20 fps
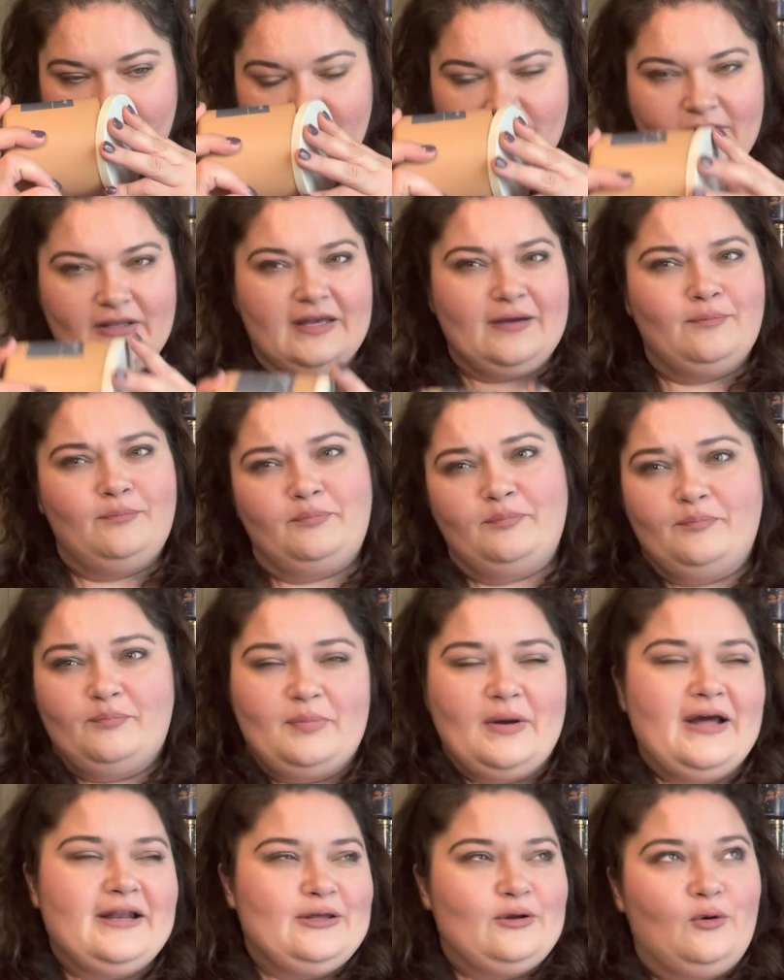like
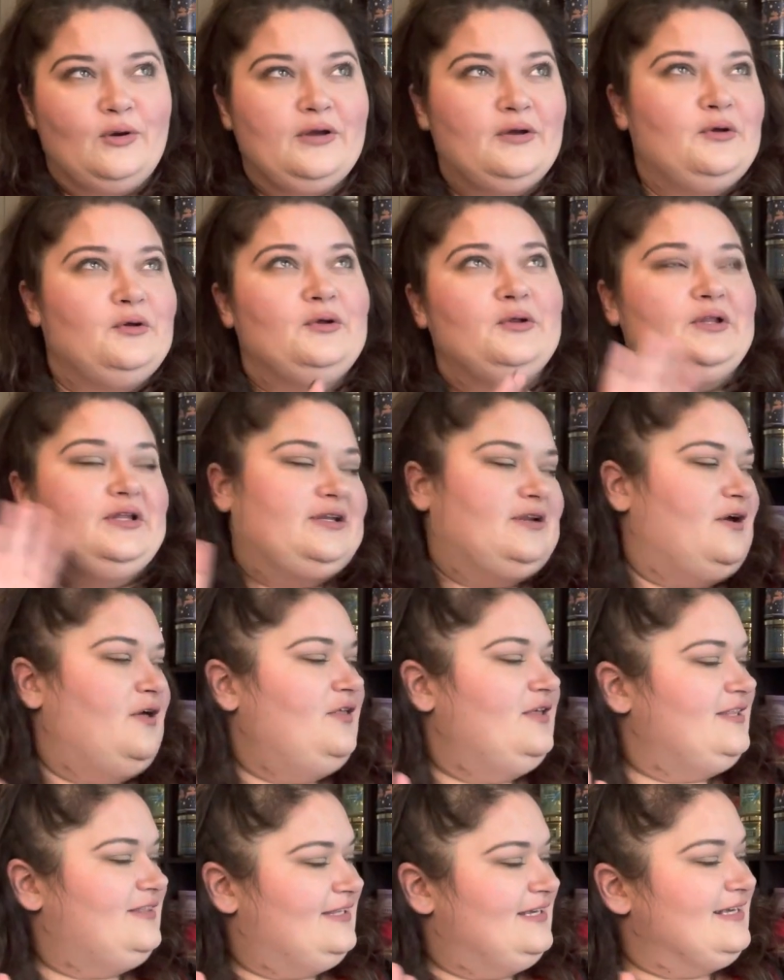body oil and all
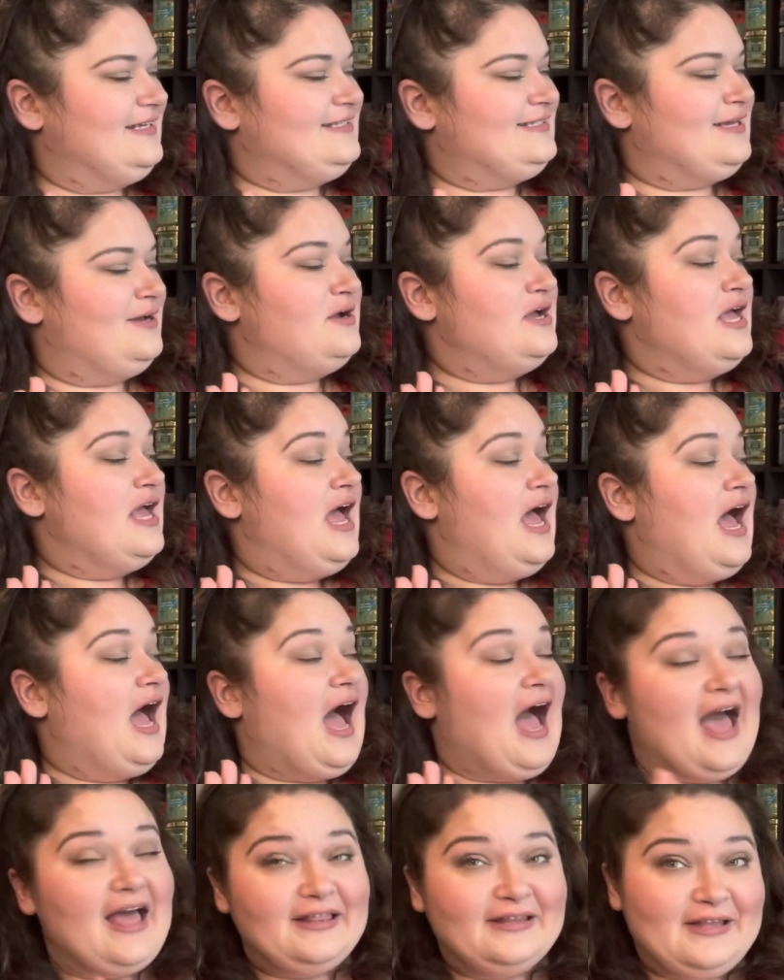the things. So
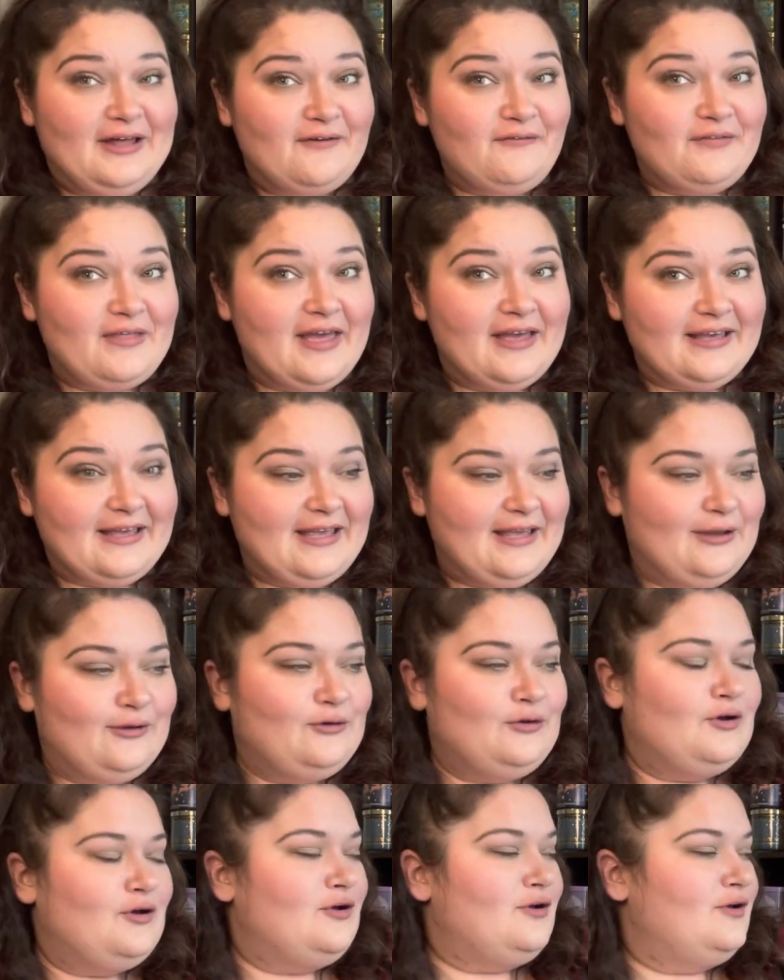I love that
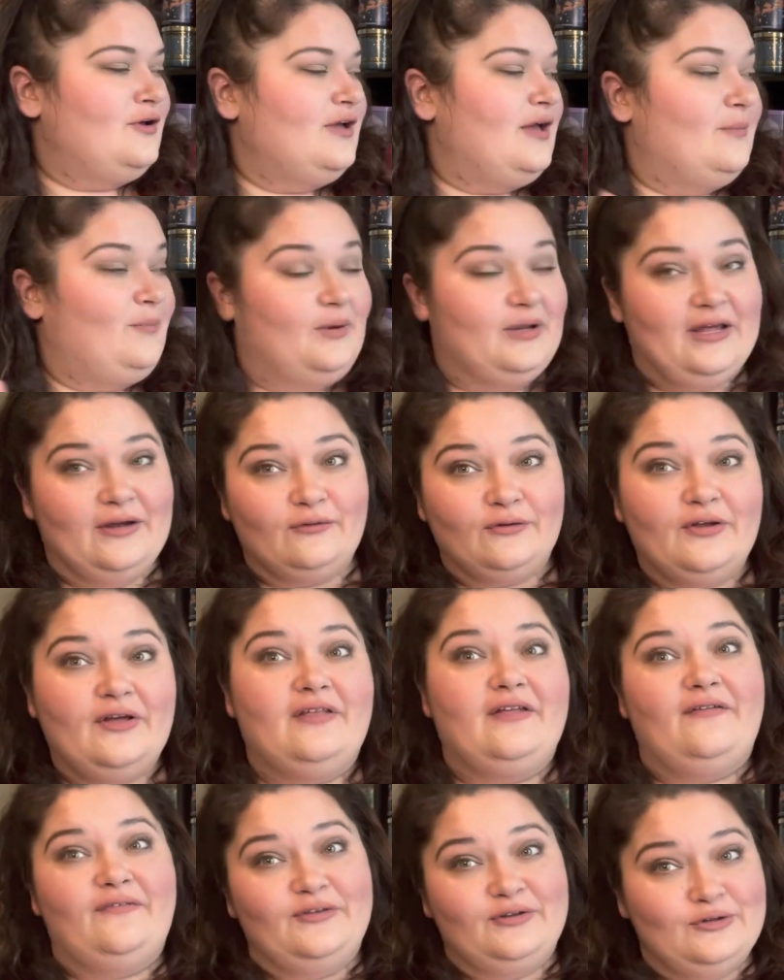candle, but I
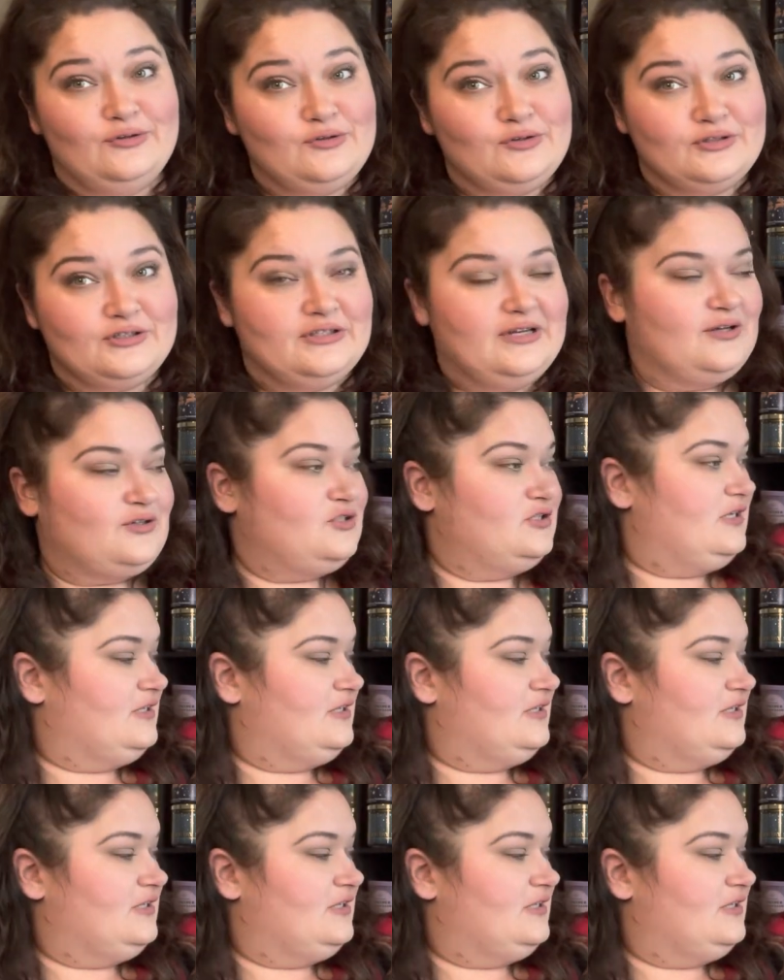really love the Neutrals collection.